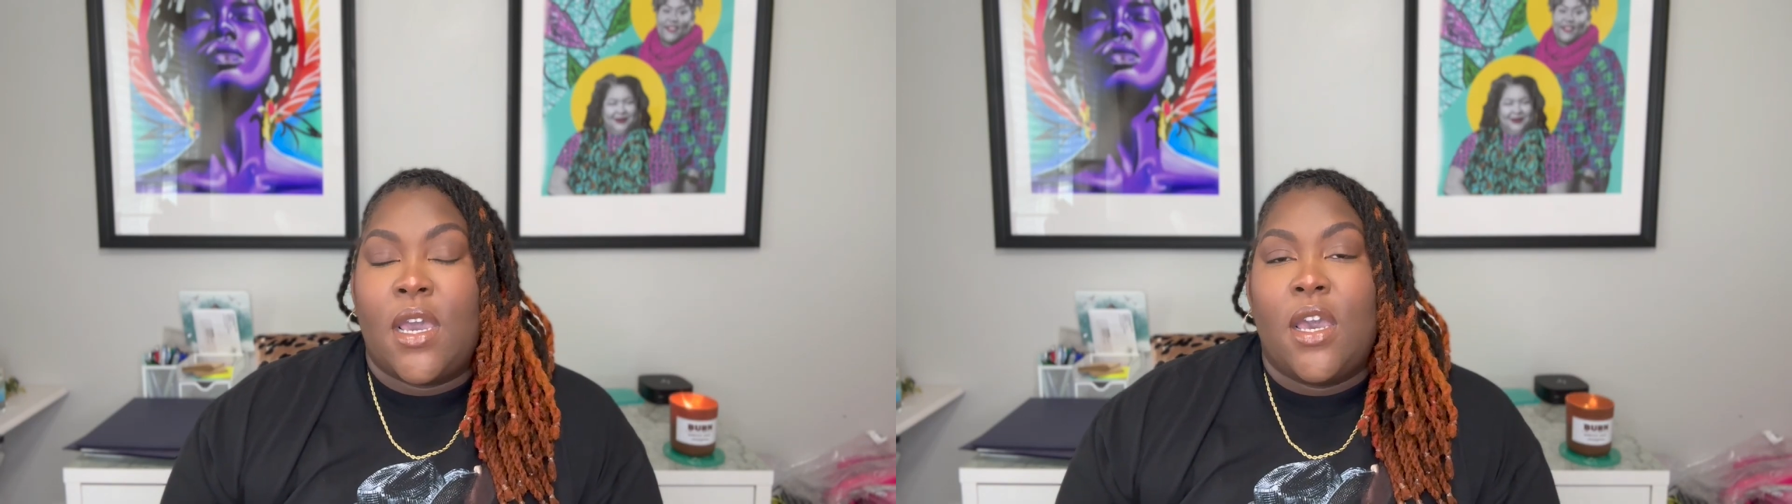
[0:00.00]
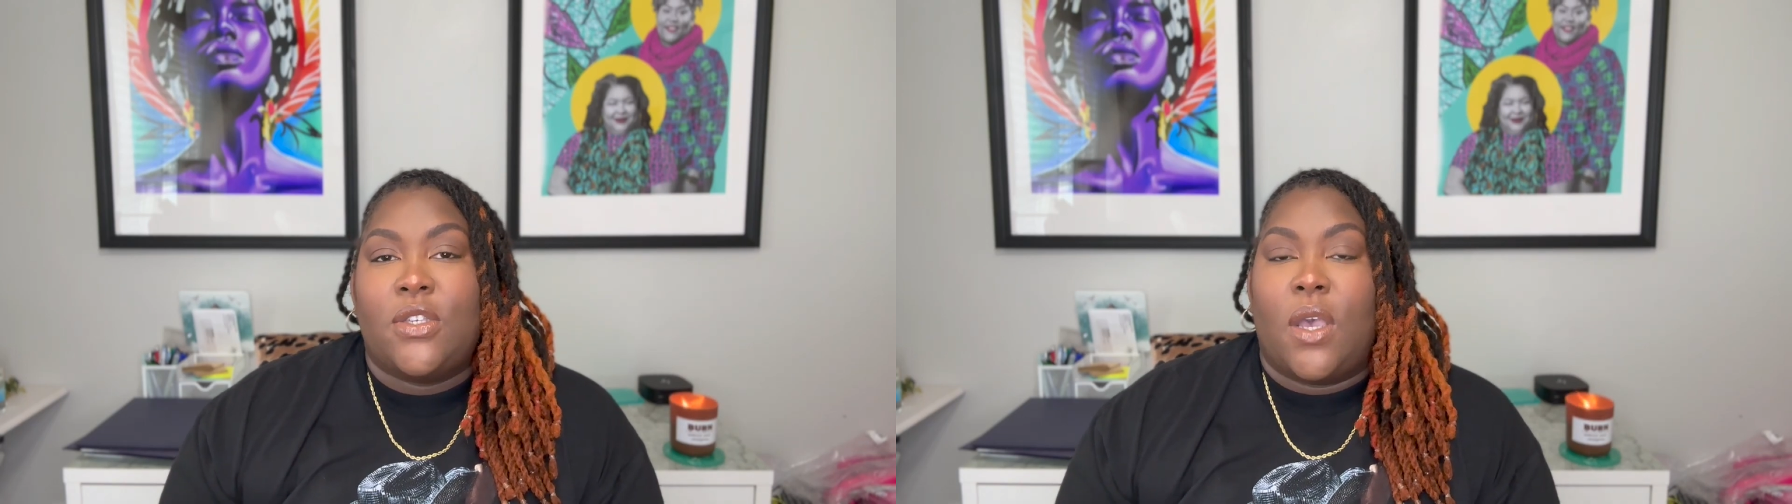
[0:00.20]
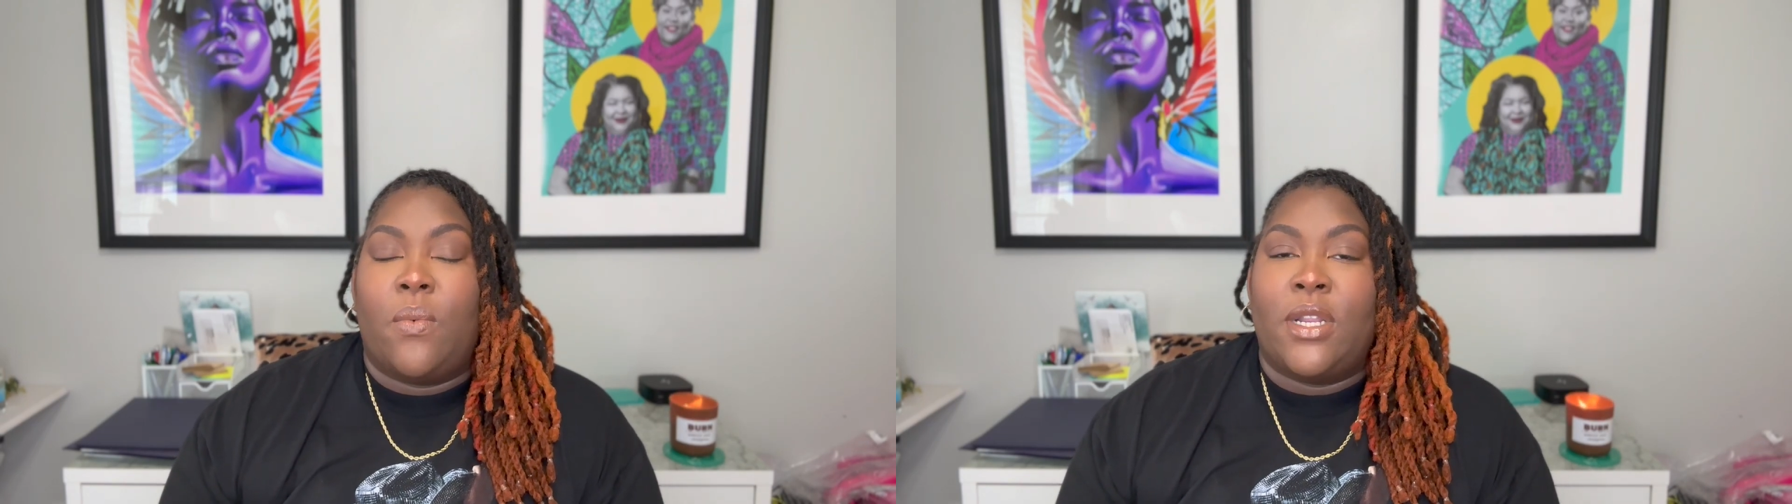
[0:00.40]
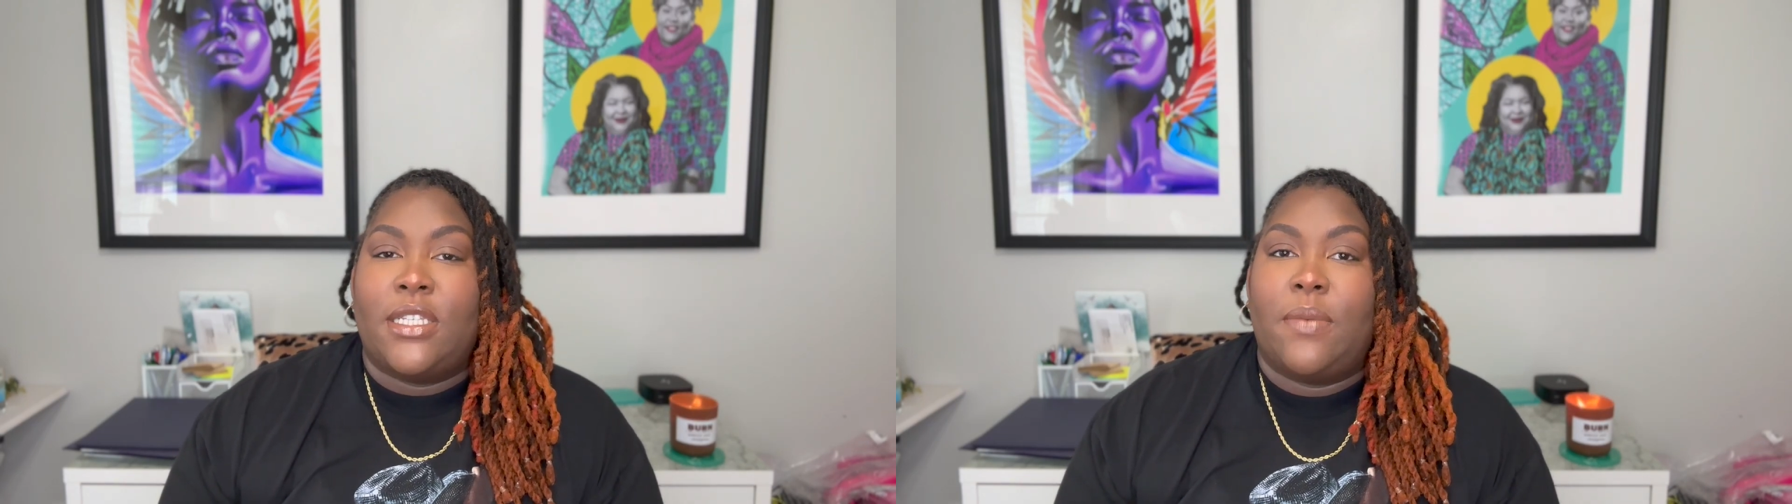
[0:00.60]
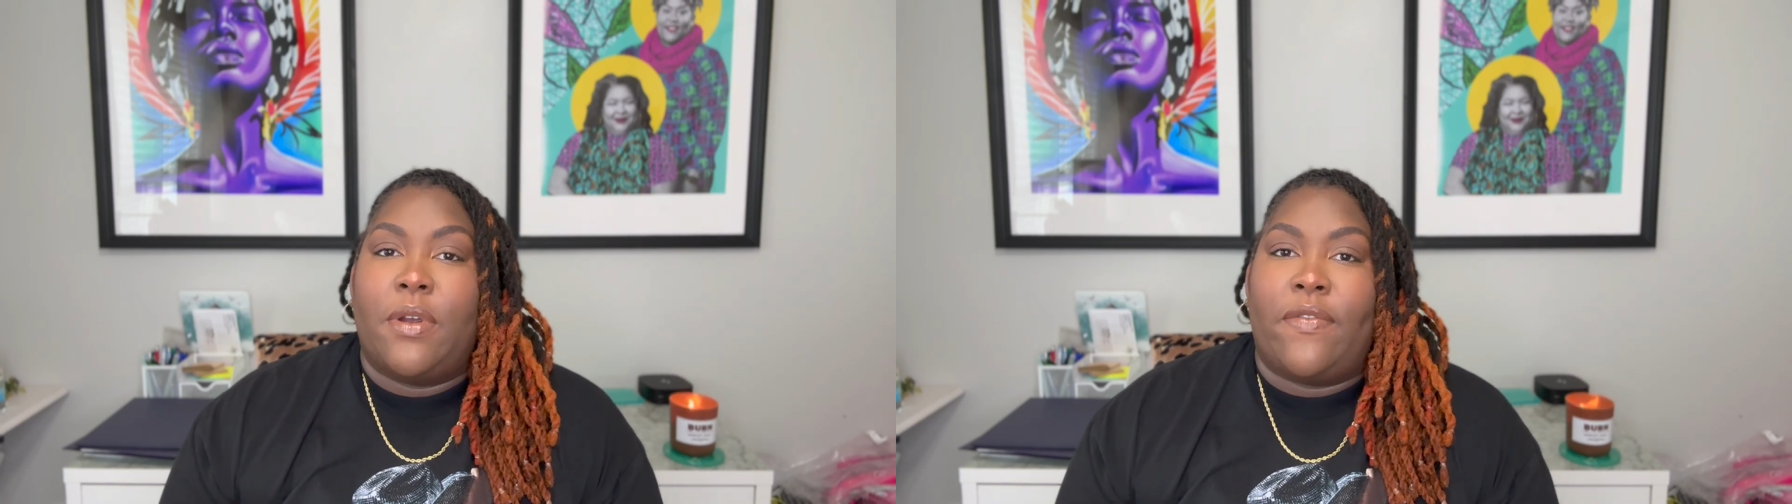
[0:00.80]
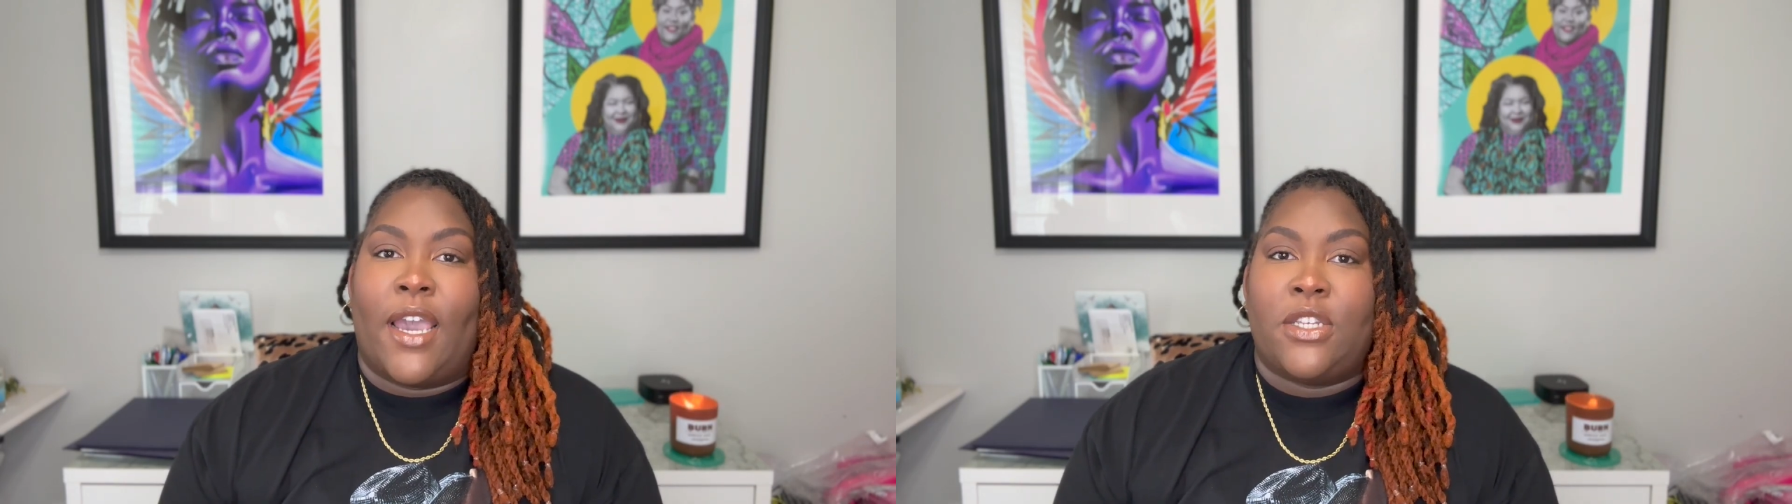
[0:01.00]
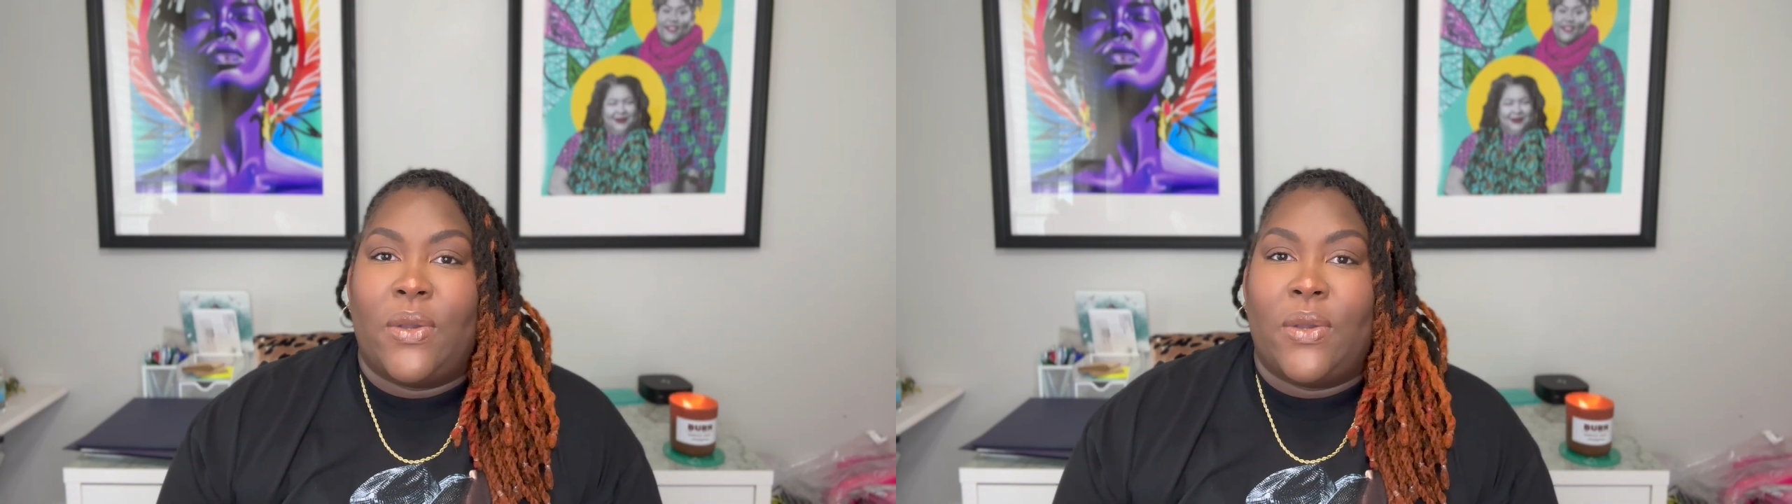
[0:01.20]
so I wanted to provide you